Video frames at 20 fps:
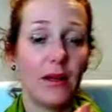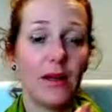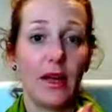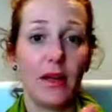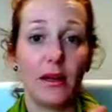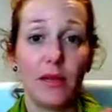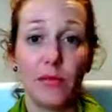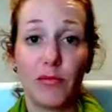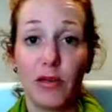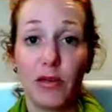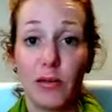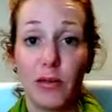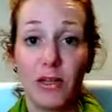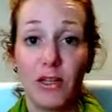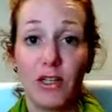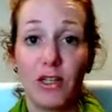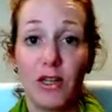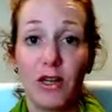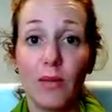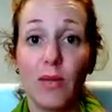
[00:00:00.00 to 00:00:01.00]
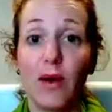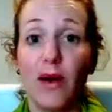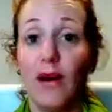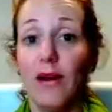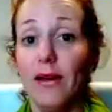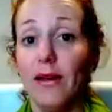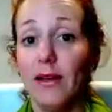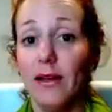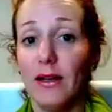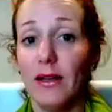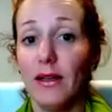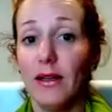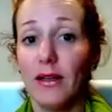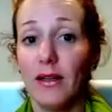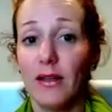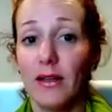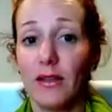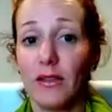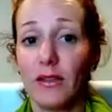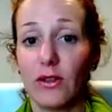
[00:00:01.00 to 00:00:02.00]
the preposition behind it.
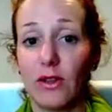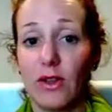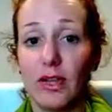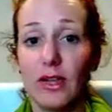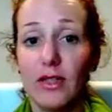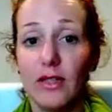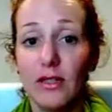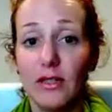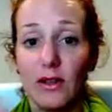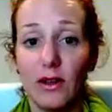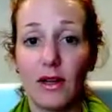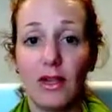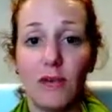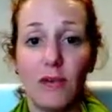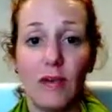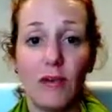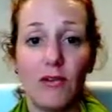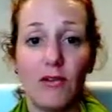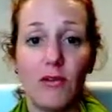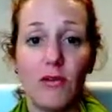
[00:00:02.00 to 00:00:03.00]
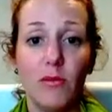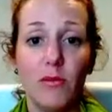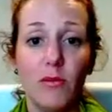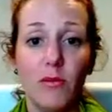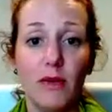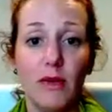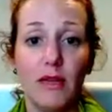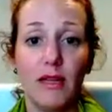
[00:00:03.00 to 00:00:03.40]
So inside the bedroom,